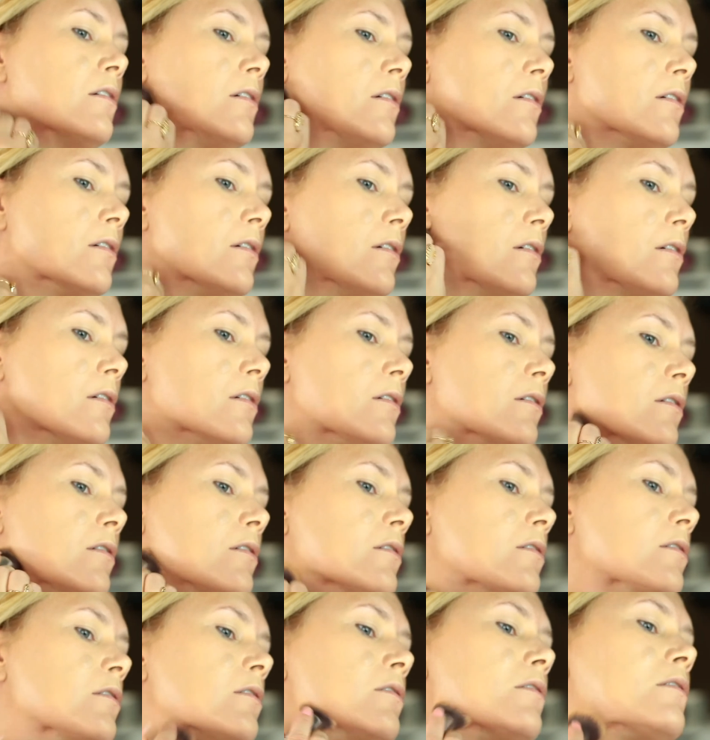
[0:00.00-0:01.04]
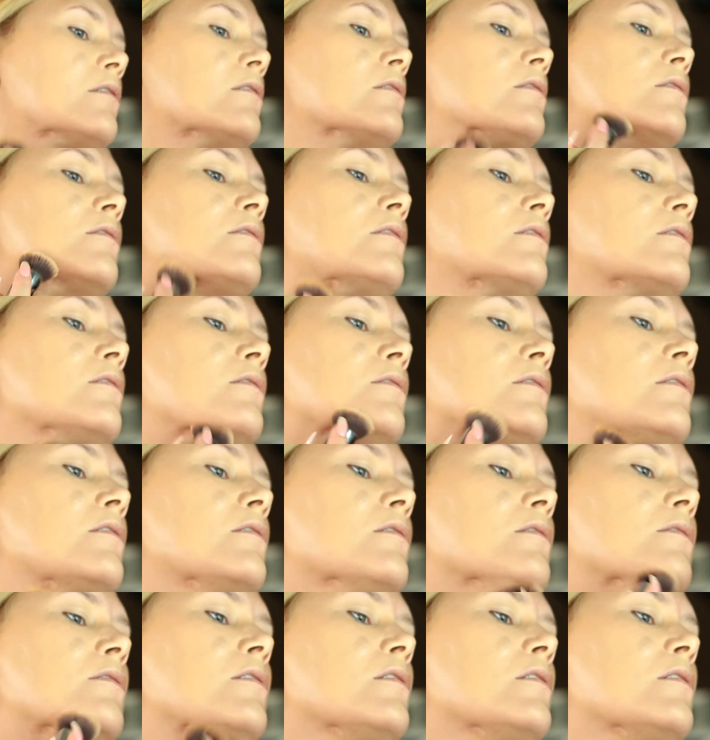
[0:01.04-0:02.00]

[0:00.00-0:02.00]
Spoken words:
so foundations usually